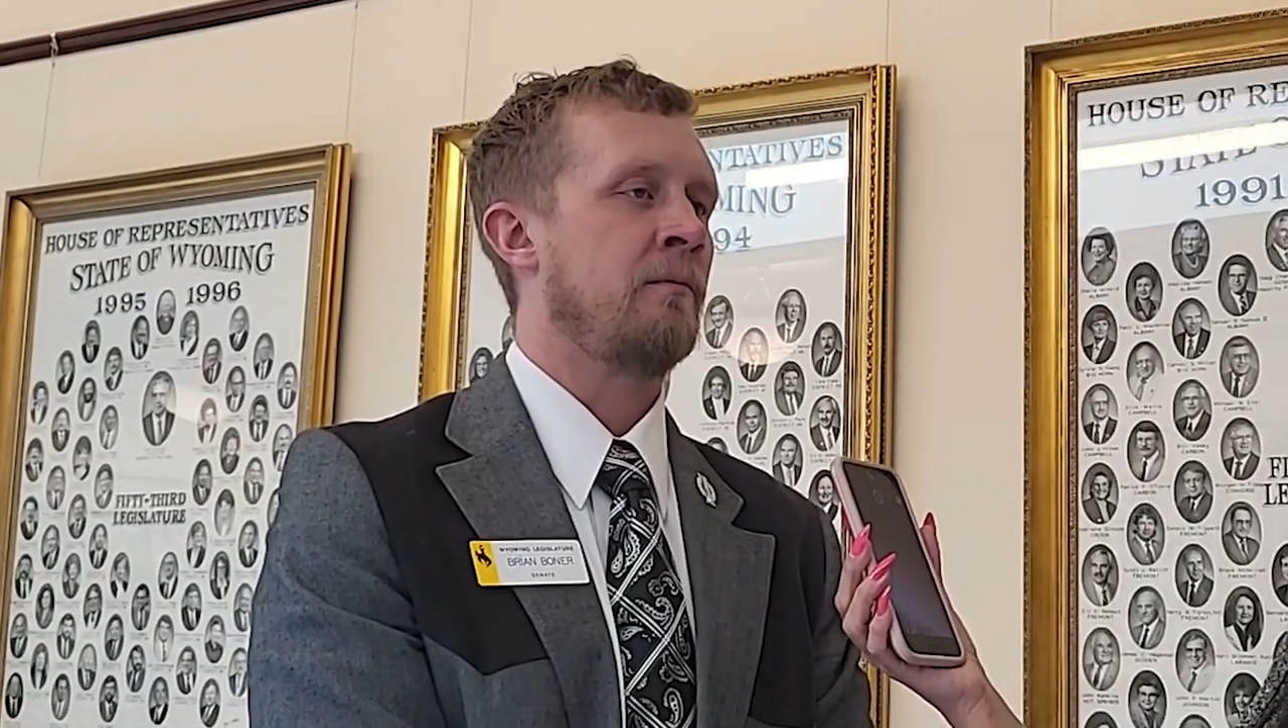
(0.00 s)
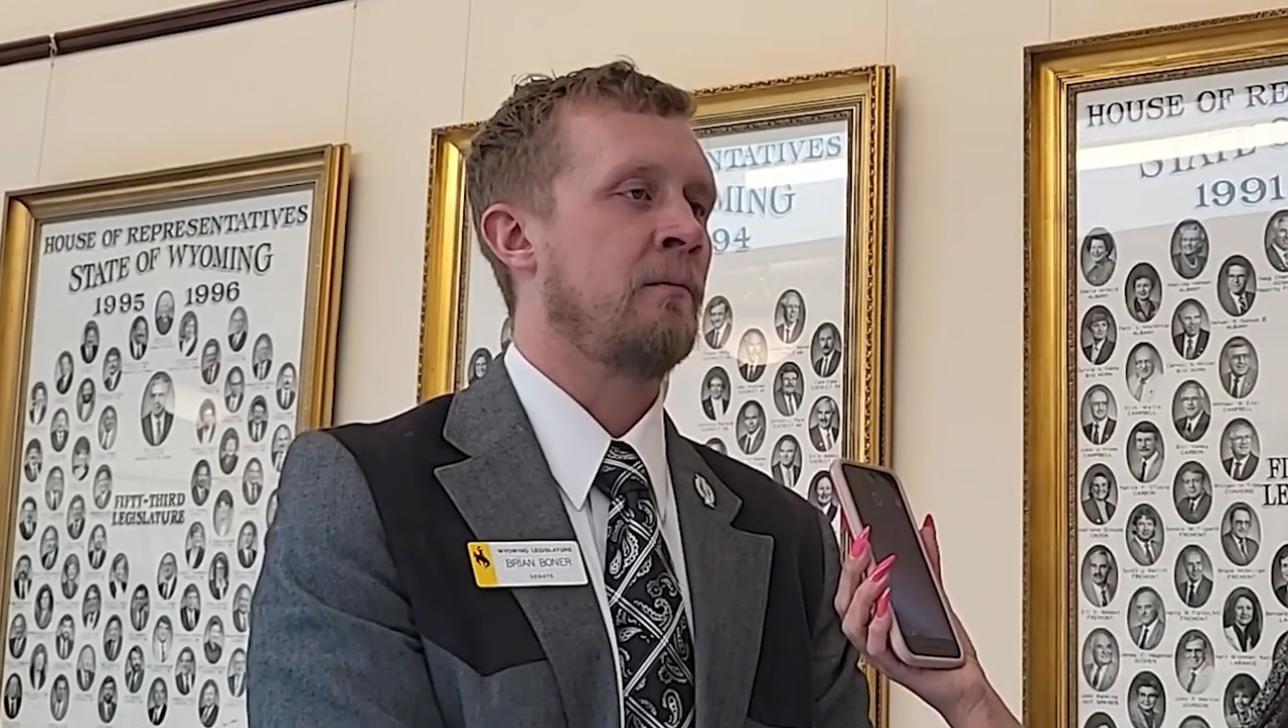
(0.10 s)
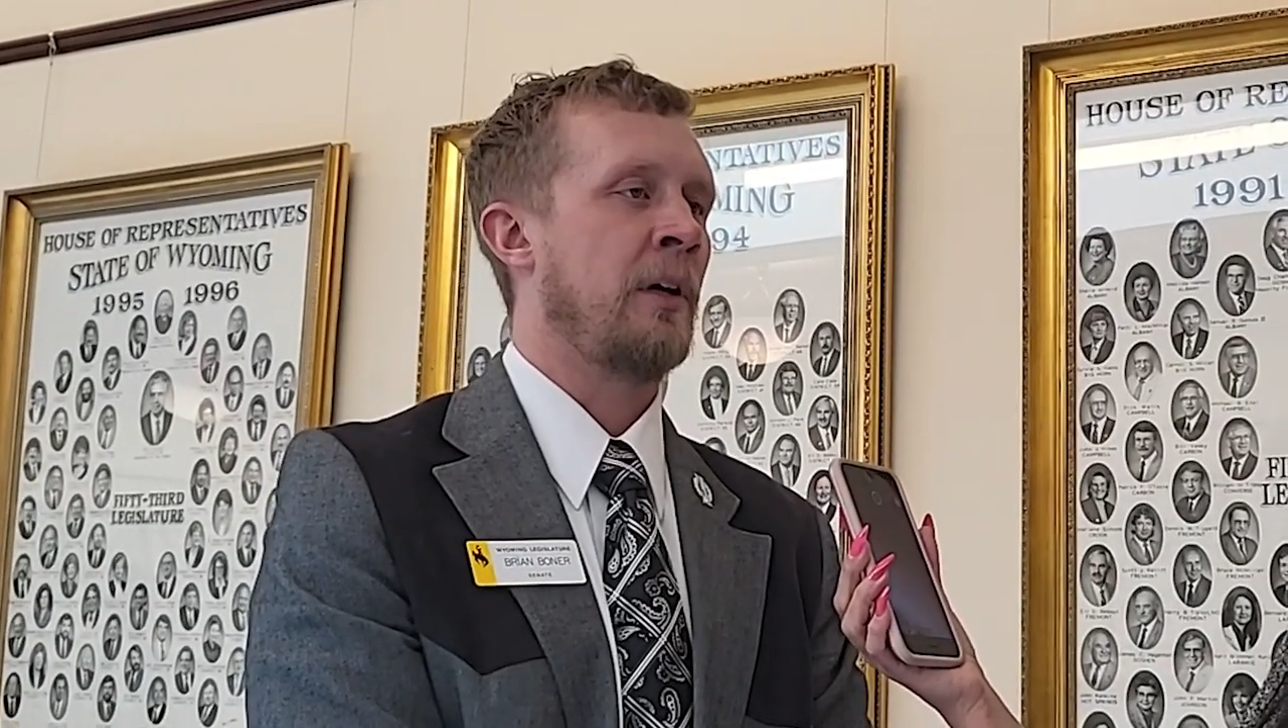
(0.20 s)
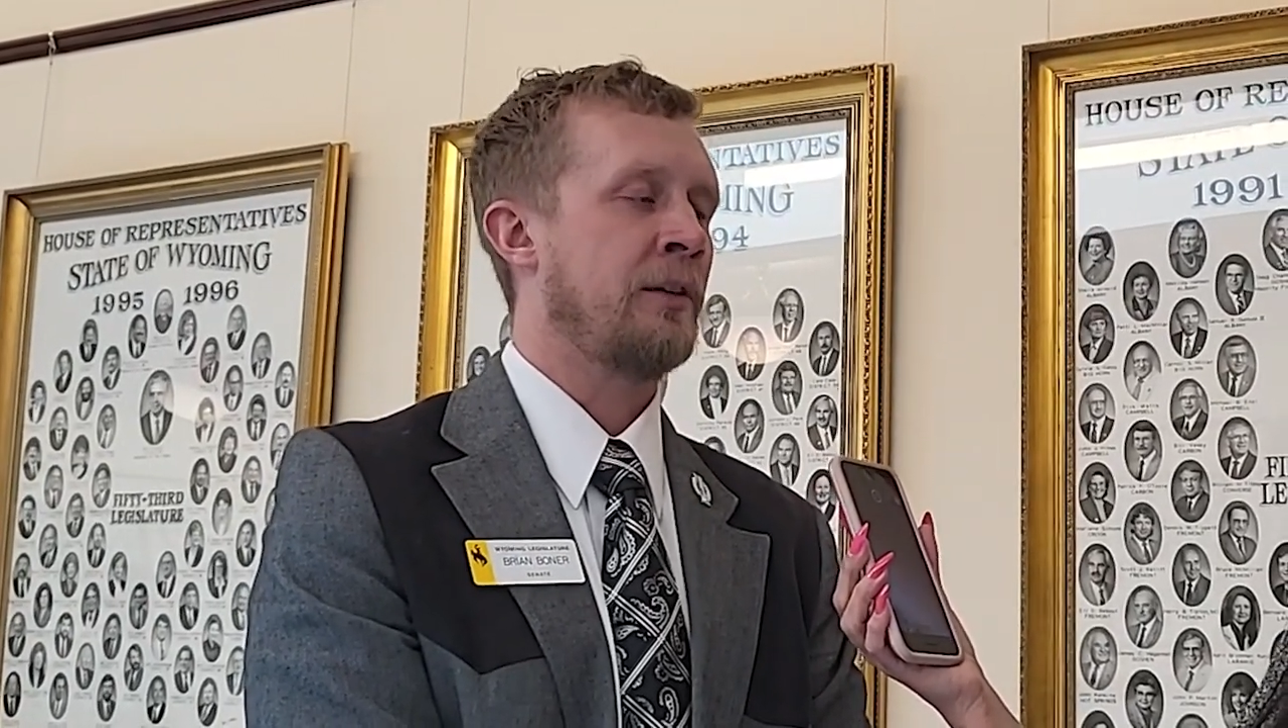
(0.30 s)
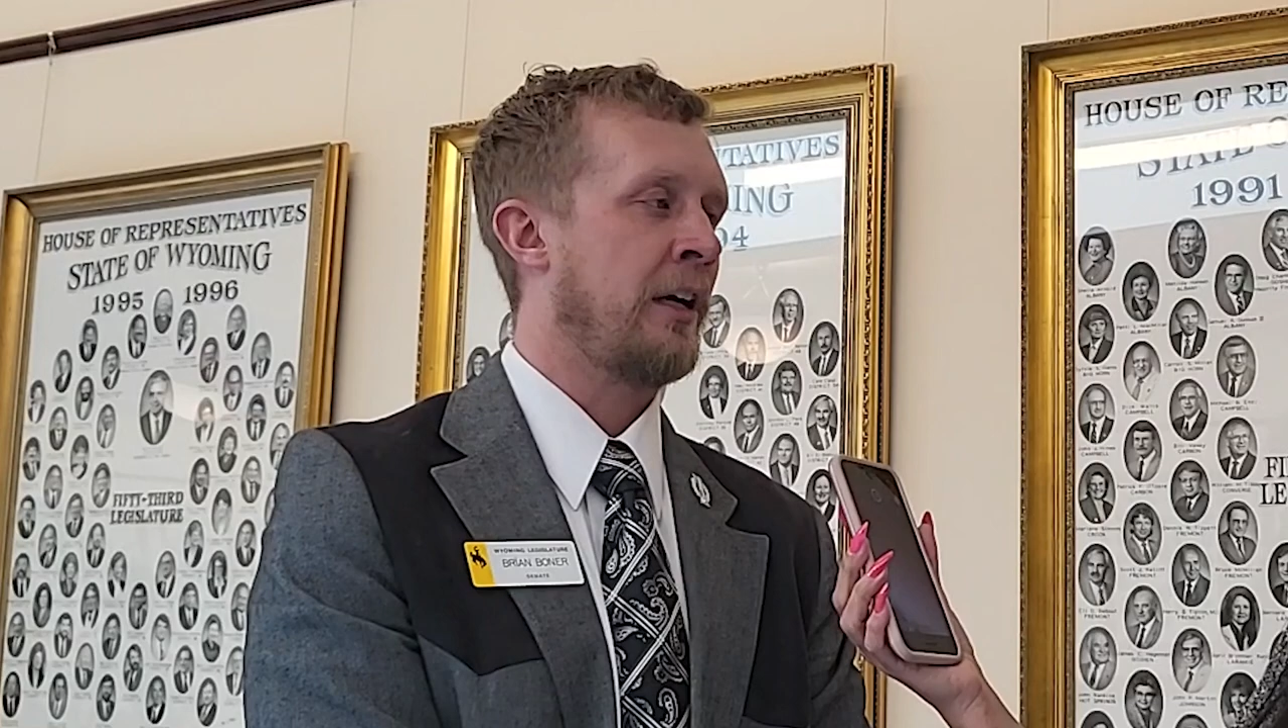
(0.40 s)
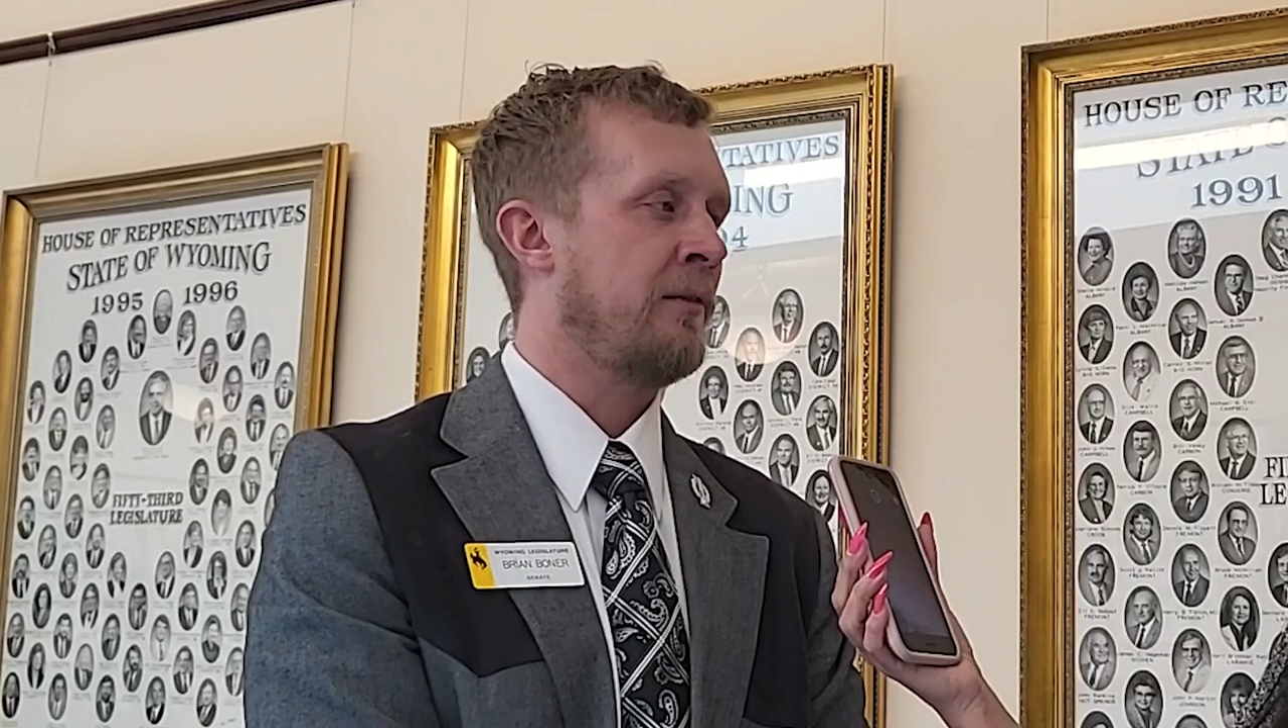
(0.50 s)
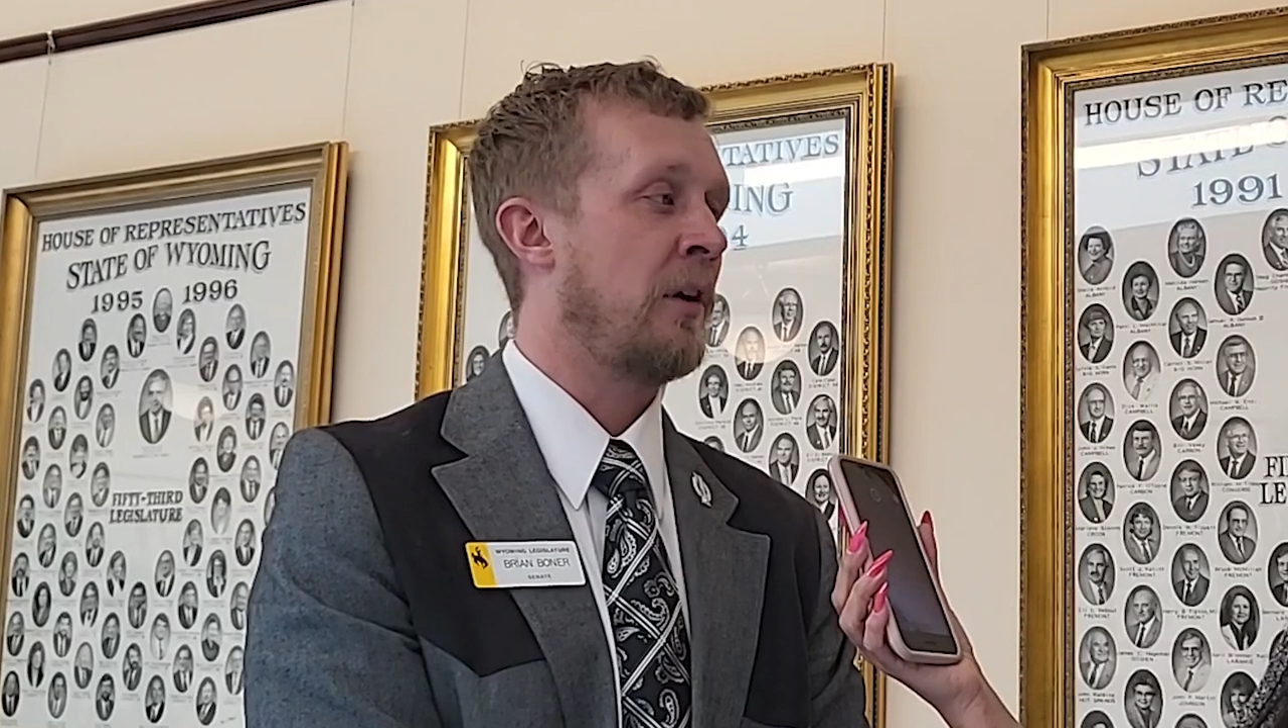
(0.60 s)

military